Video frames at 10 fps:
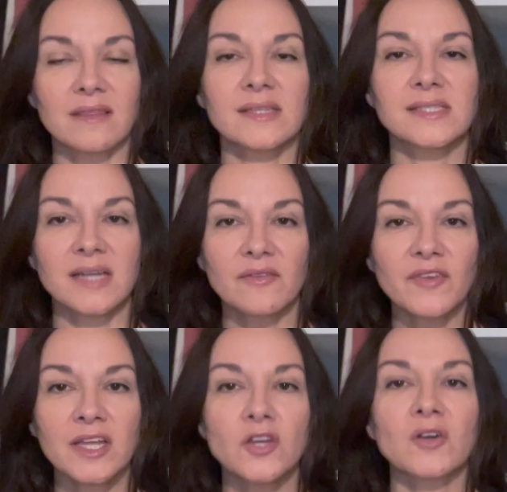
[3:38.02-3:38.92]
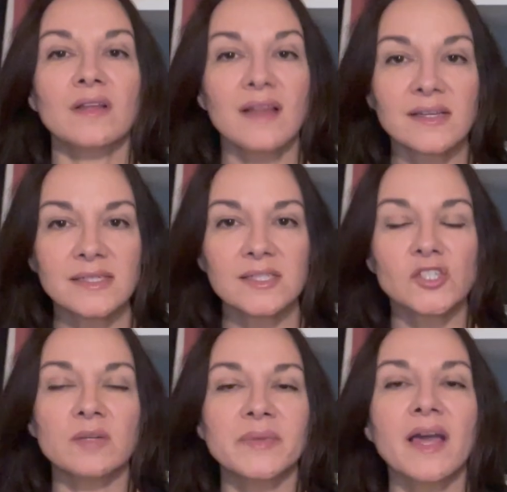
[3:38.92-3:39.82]
The stuff in your closet
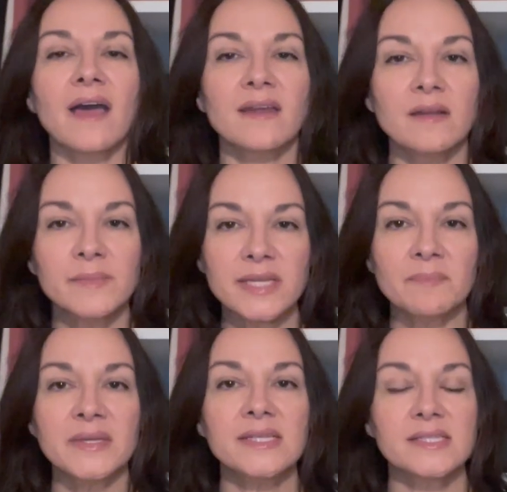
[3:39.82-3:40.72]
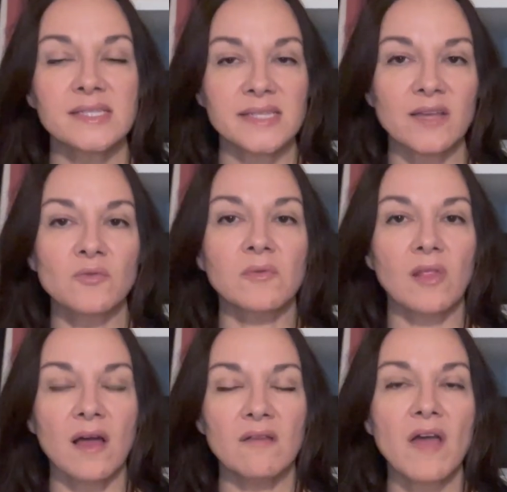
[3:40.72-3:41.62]
should be items and pieces that you
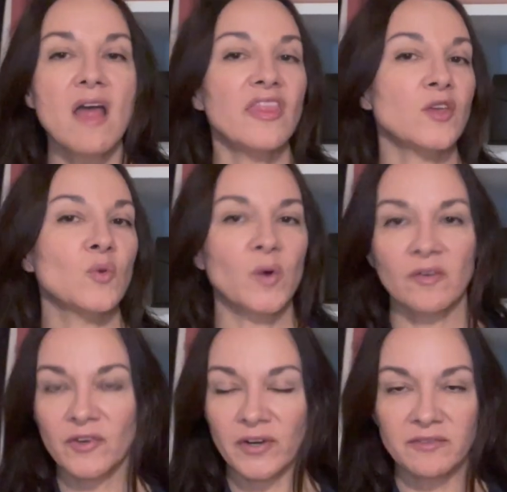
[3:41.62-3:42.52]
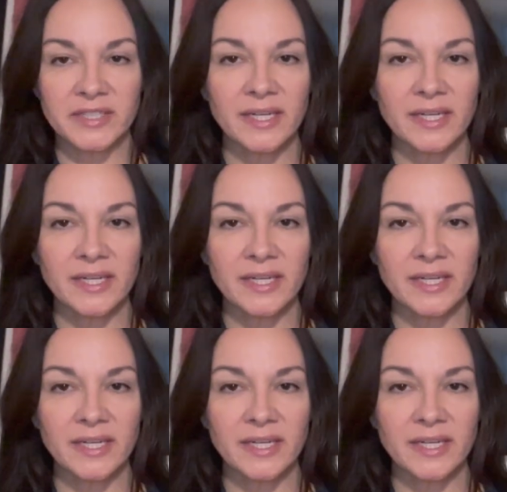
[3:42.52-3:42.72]
love, that you wear for your everyday